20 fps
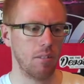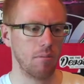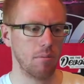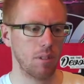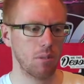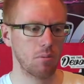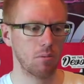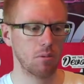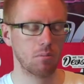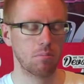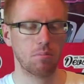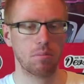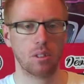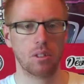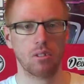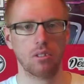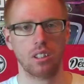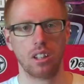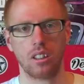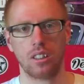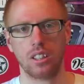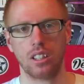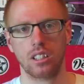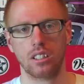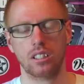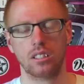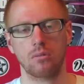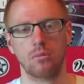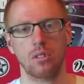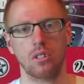It would be good, I think,
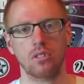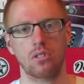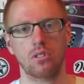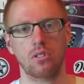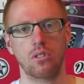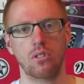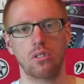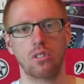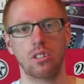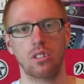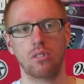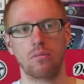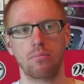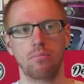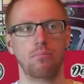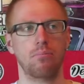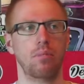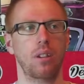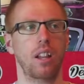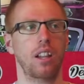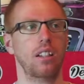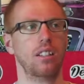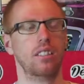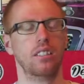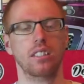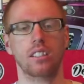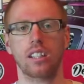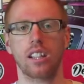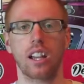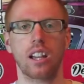to watch Dawn of the Planet
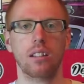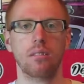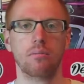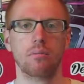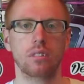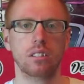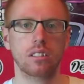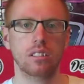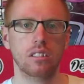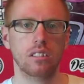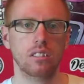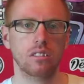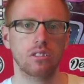of the Apes,